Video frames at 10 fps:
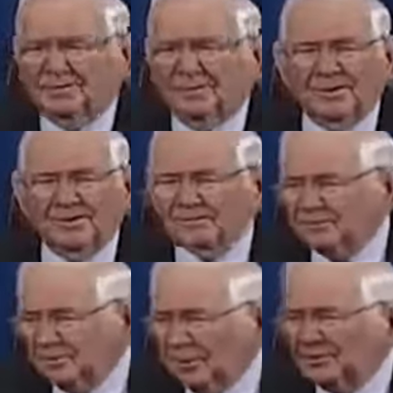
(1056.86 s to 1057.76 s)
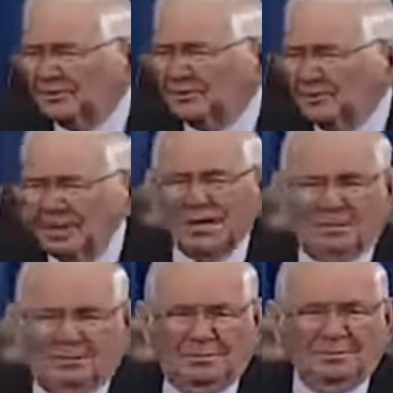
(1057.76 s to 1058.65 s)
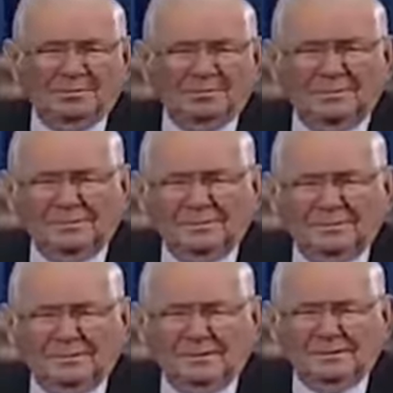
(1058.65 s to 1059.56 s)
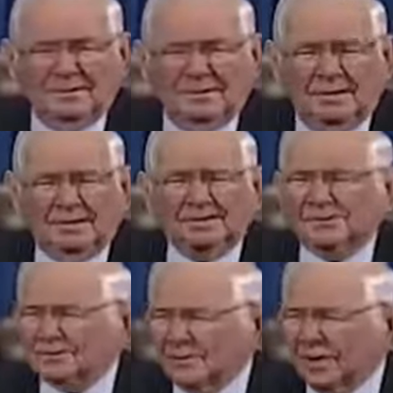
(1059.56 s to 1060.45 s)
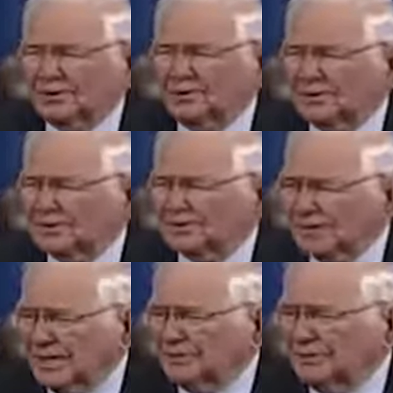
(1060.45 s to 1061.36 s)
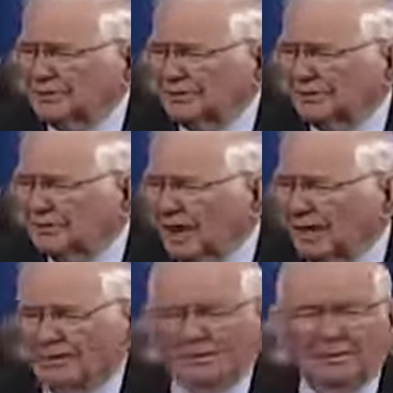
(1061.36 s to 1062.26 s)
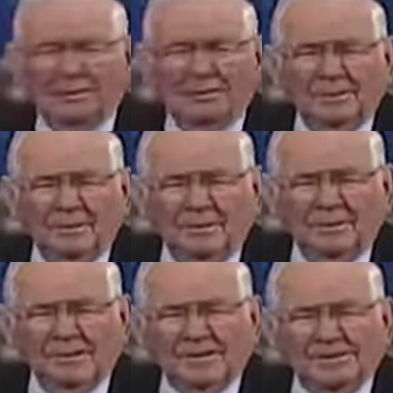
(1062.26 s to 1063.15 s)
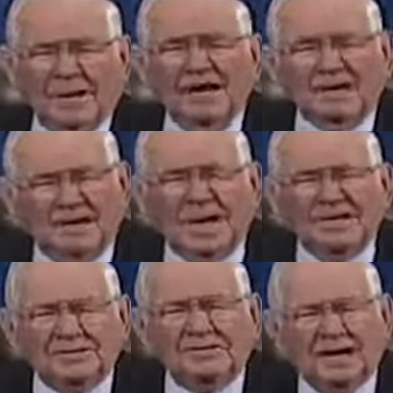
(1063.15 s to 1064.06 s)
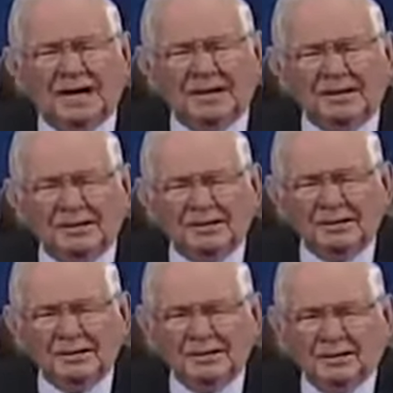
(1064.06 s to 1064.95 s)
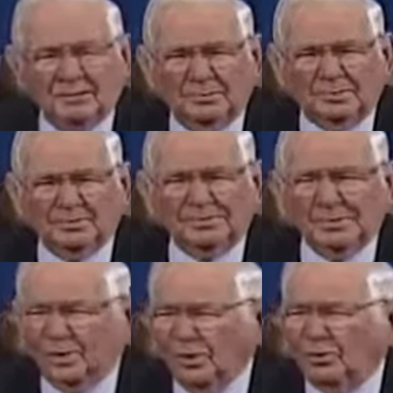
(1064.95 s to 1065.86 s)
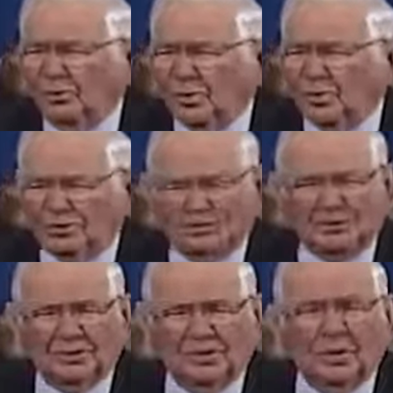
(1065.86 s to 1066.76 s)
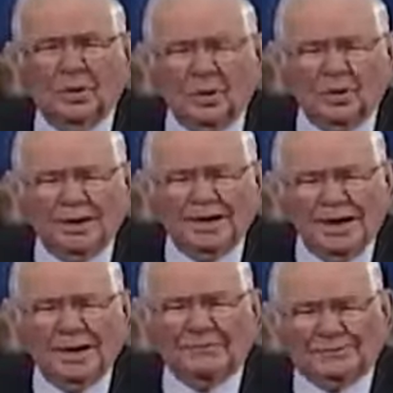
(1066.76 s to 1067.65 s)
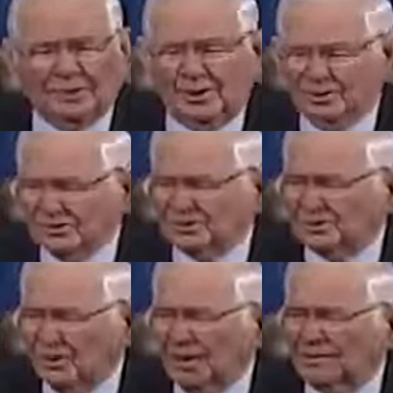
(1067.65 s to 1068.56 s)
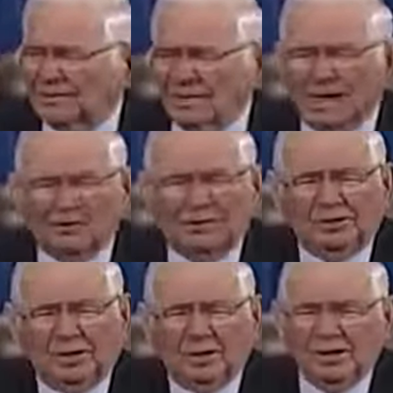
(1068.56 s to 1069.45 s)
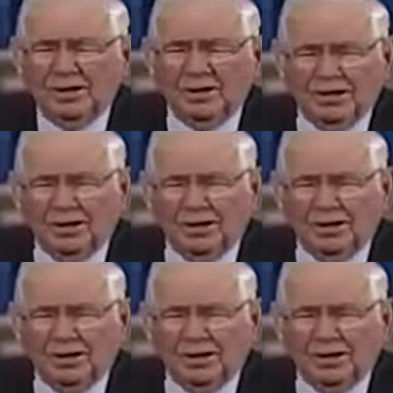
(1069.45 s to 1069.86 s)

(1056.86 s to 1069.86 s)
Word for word: they're going to flood to him. And this is why you must stay with your father and stand against that because the whole world is going to go whoring after. And this is why that God would tell